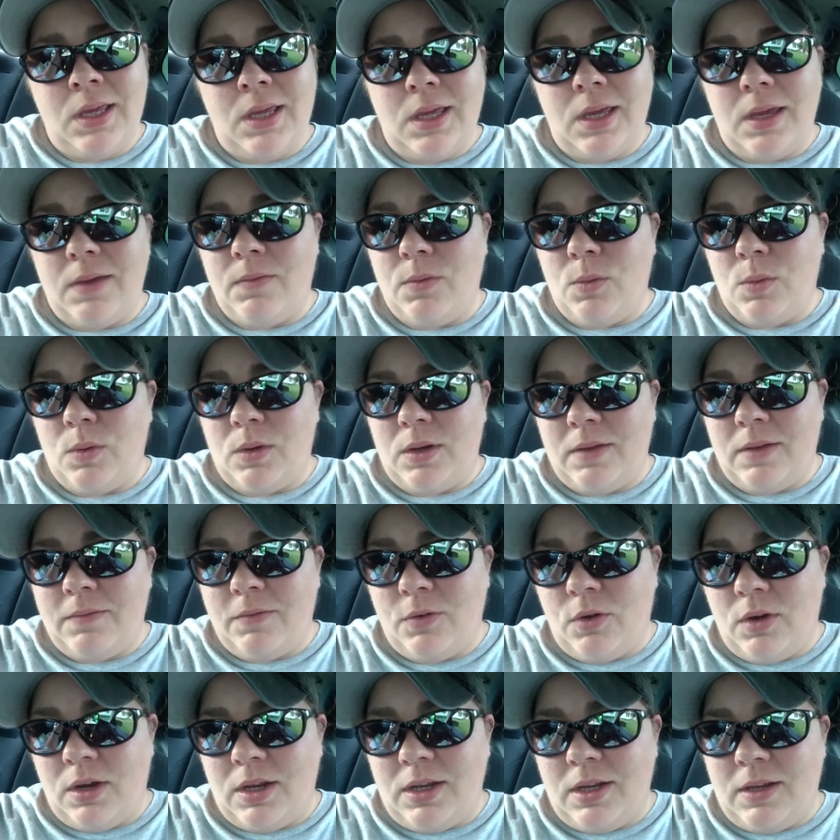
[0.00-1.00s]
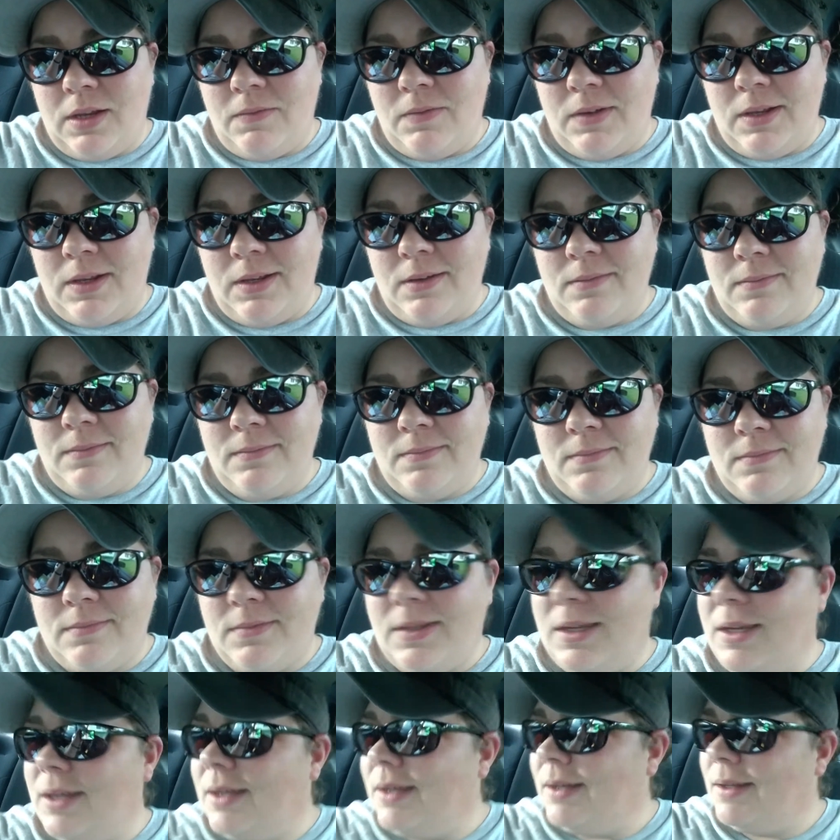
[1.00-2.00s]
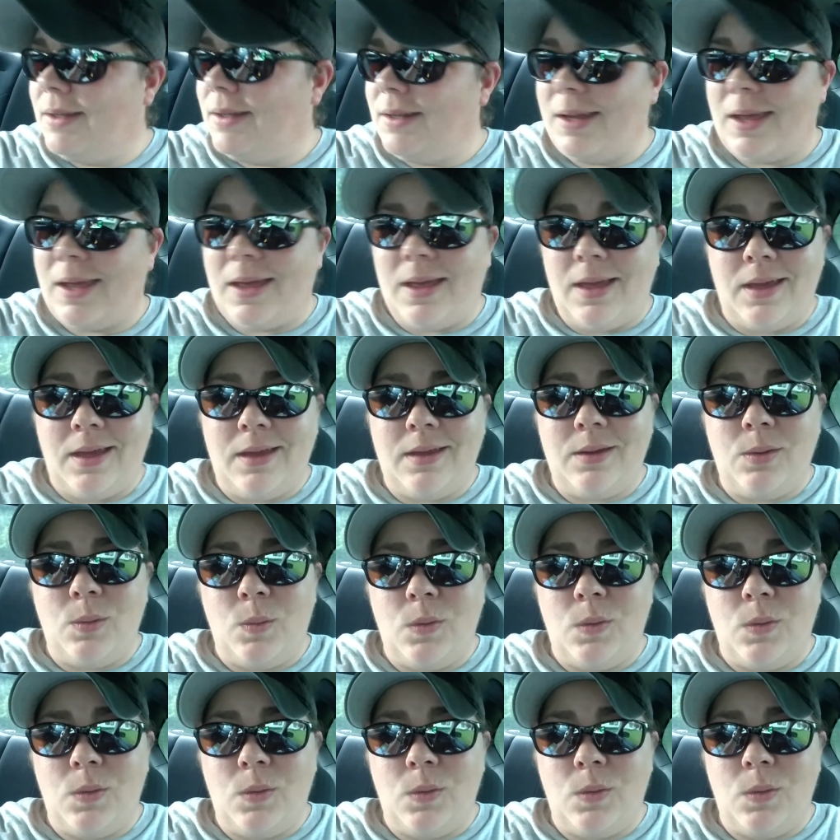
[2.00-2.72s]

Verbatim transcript: Everyone have a great evening and I